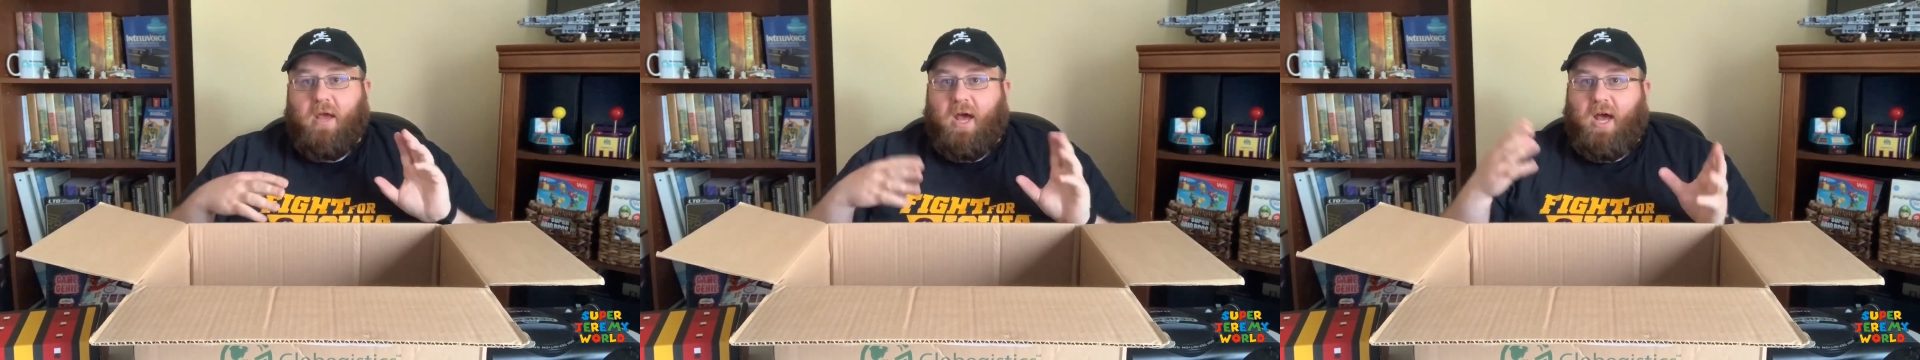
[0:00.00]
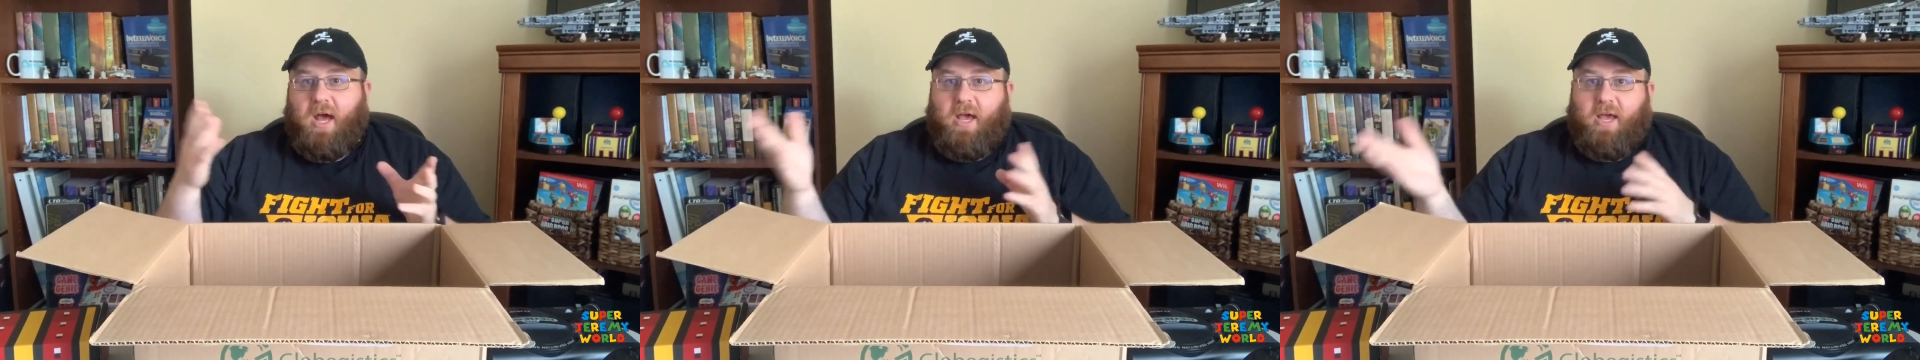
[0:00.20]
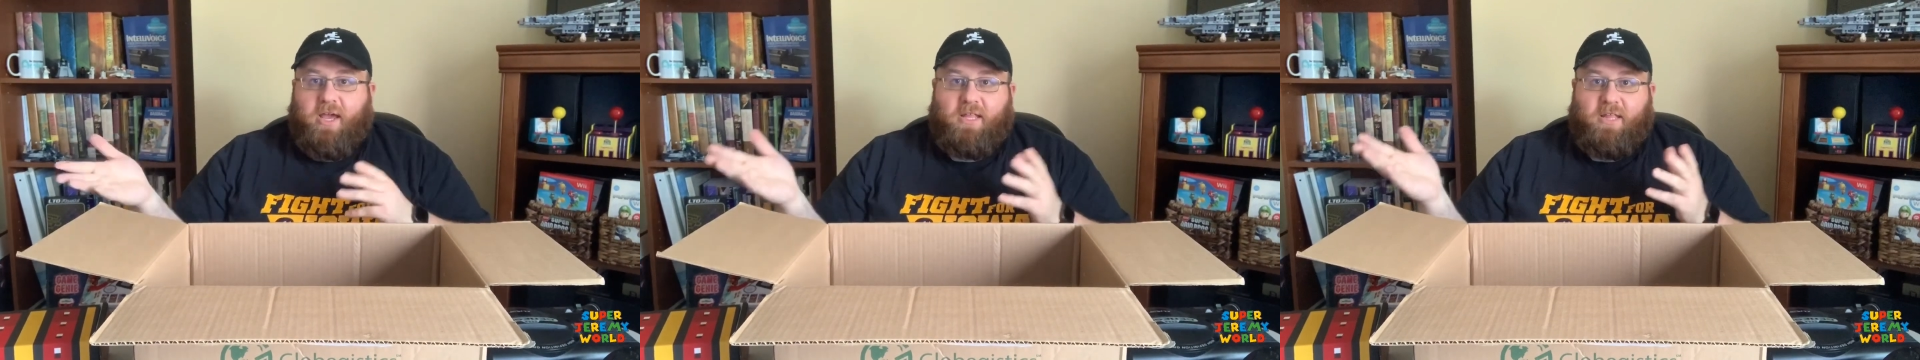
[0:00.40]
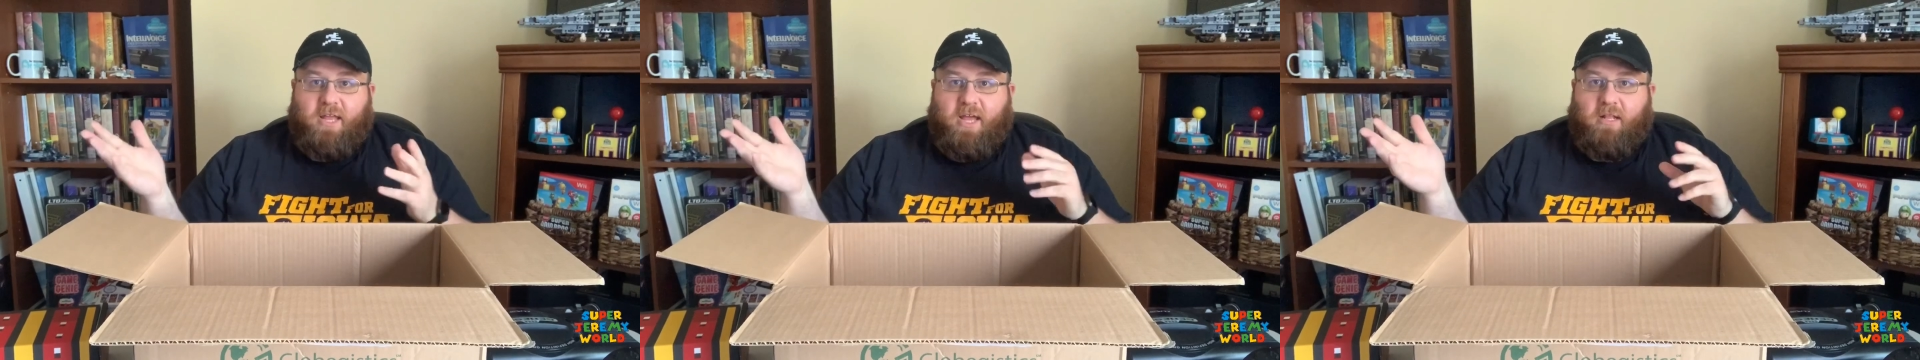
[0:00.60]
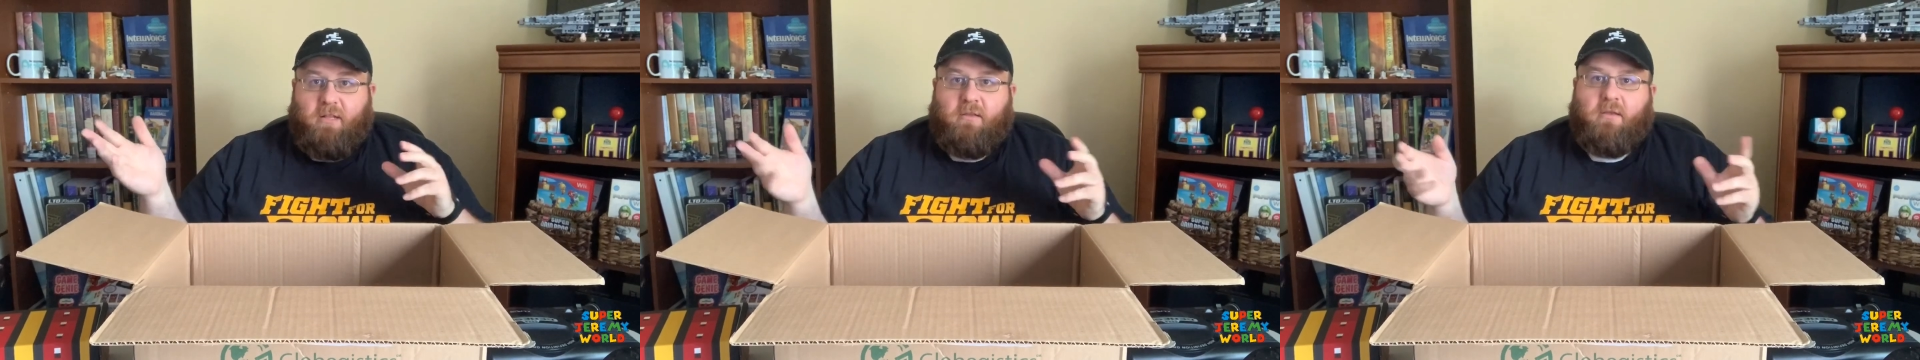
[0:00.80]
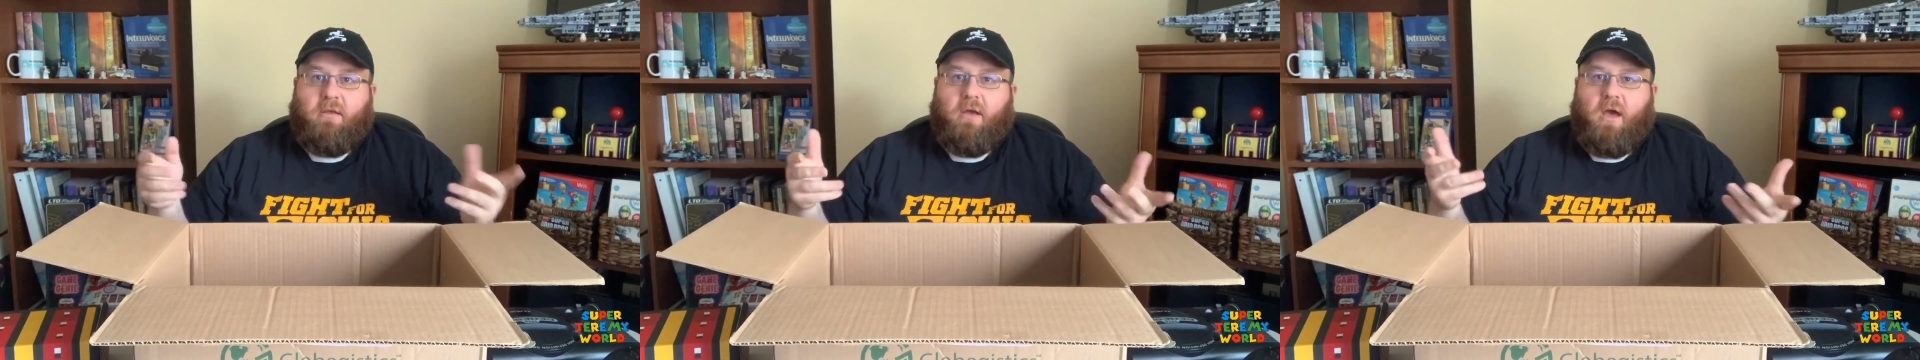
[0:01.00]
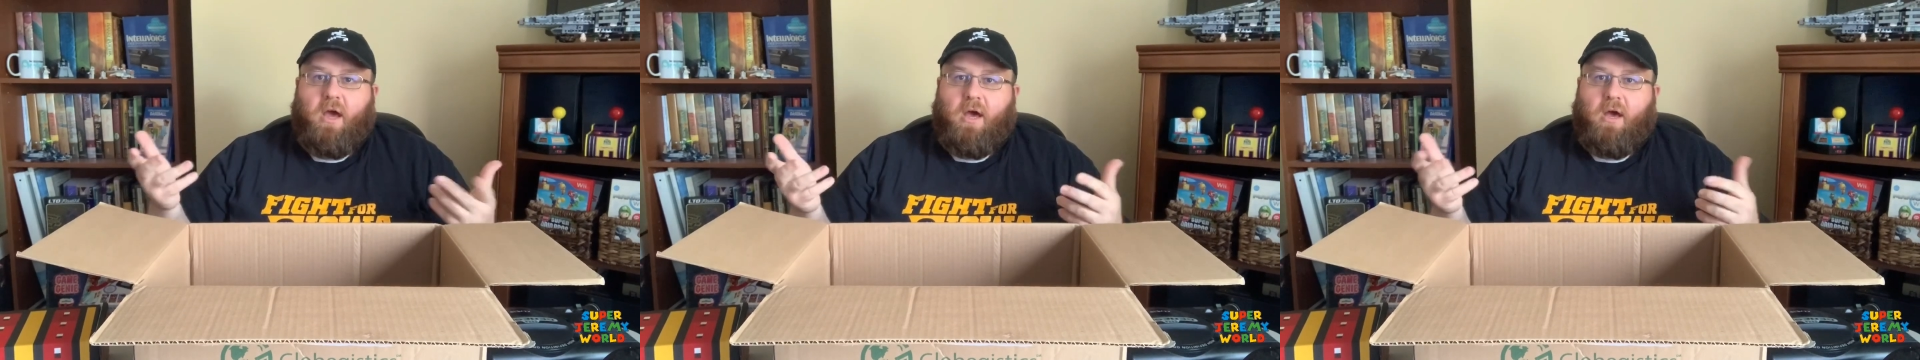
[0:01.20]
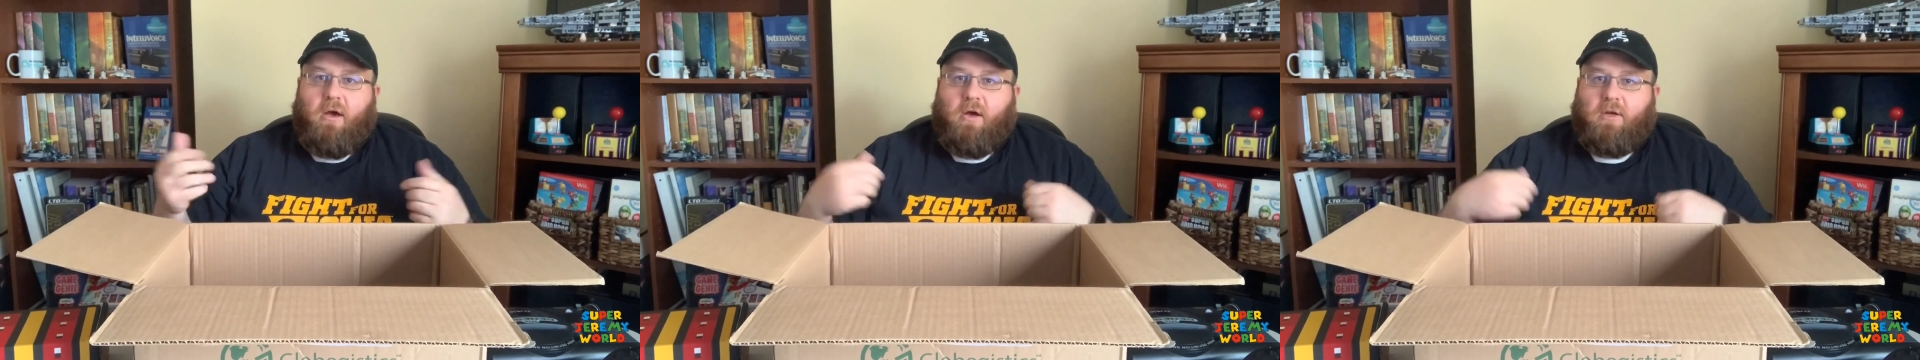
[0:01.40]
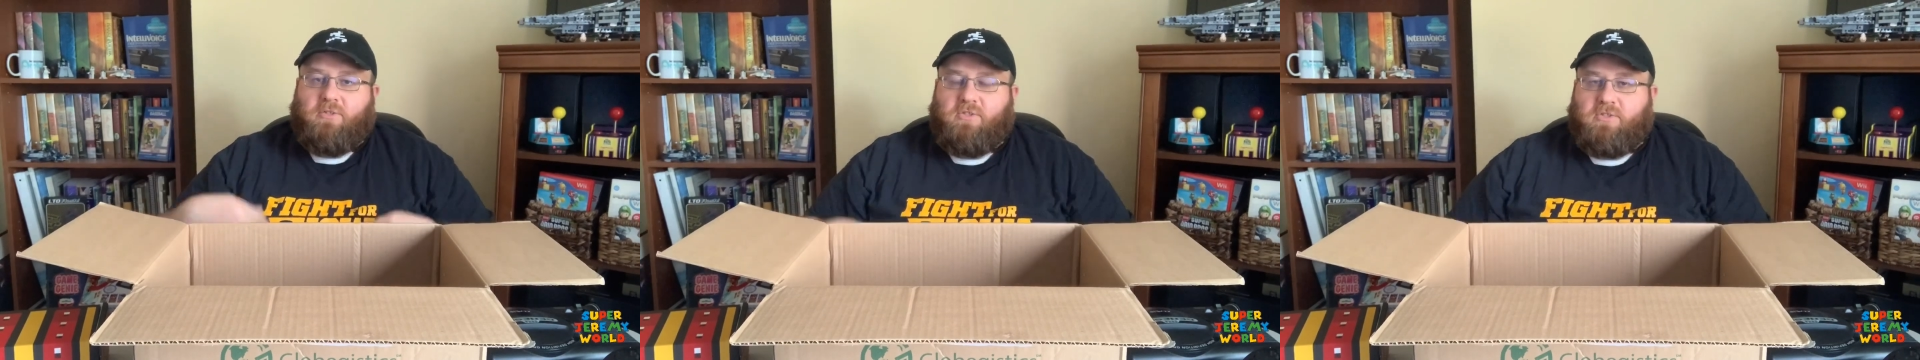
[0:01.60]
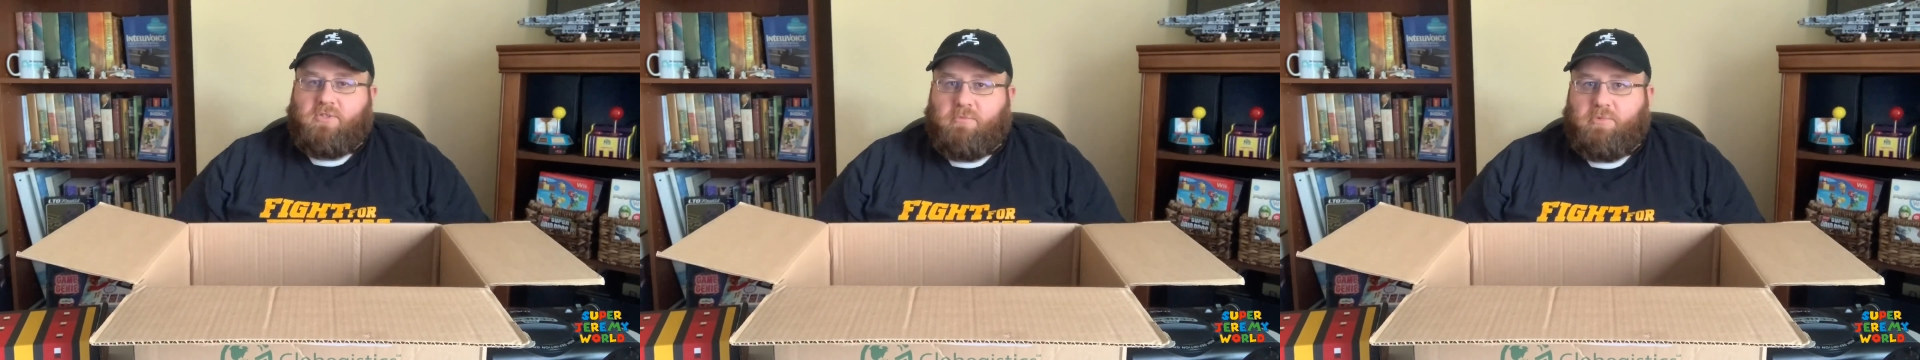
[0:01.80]
and then
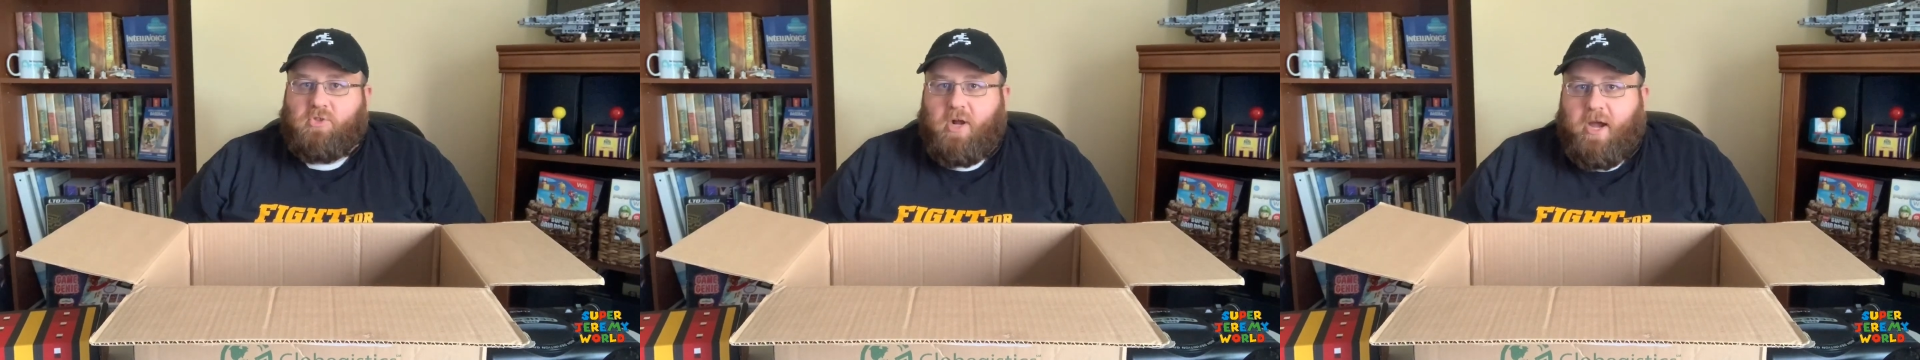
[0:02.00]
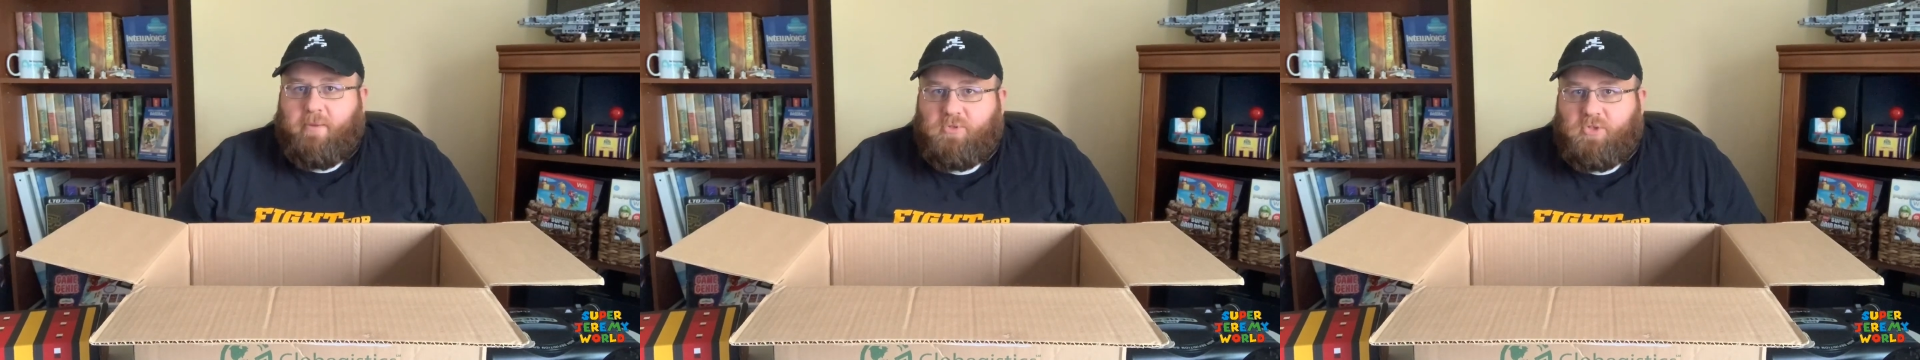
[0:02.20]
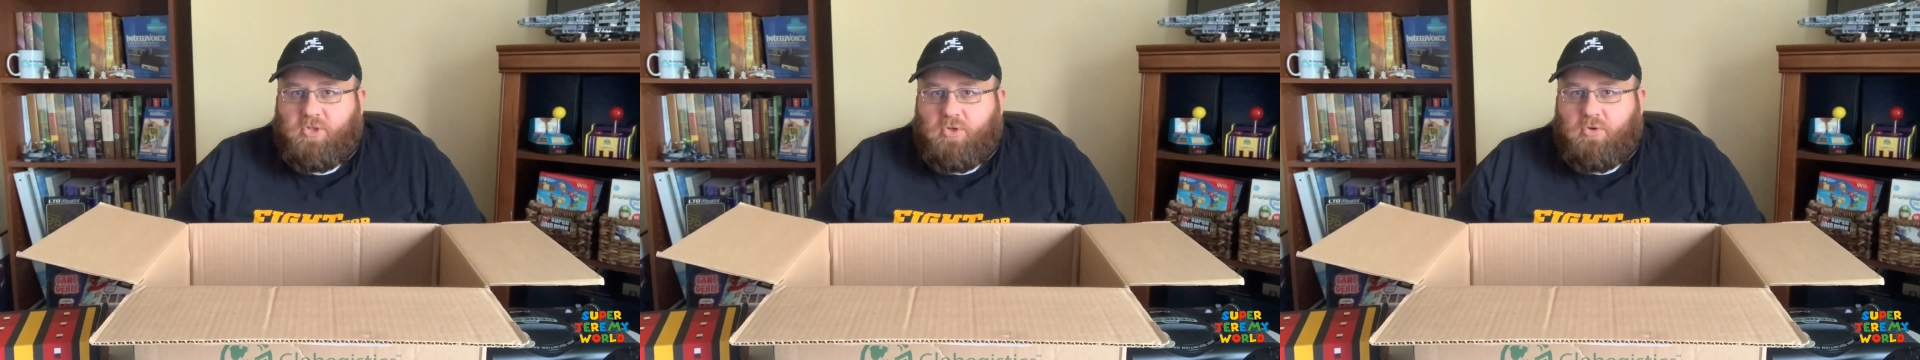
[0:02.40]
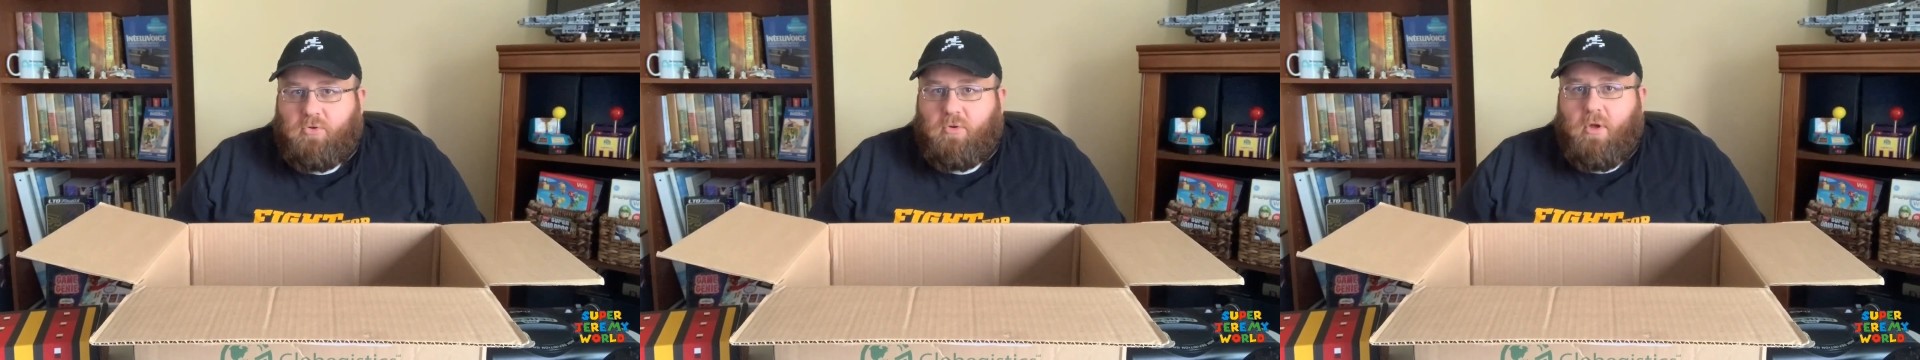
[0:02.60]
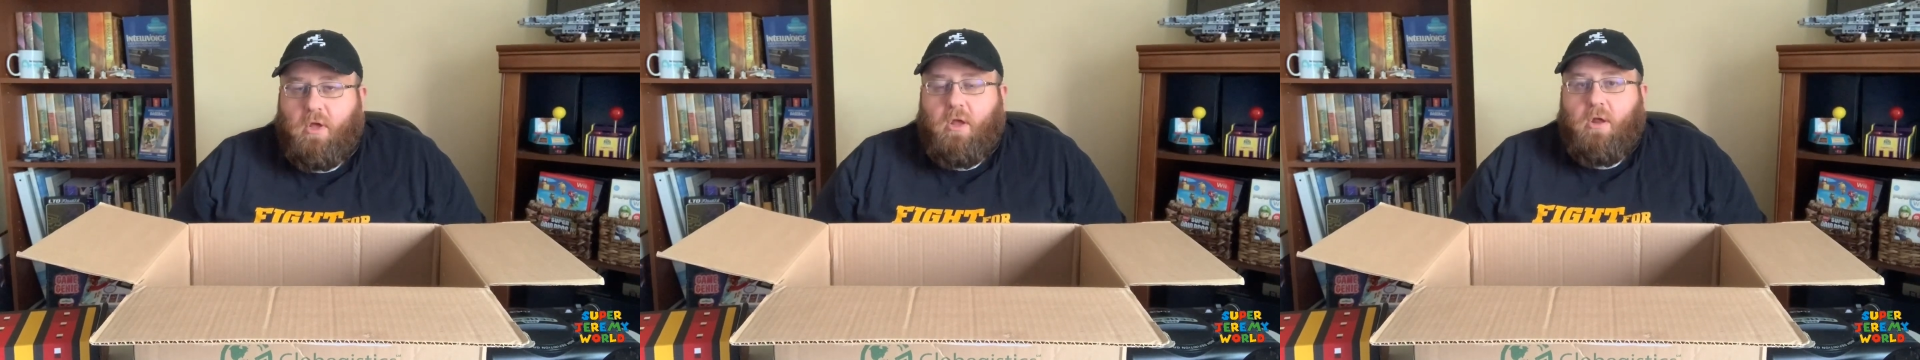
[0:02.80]
also subscribed to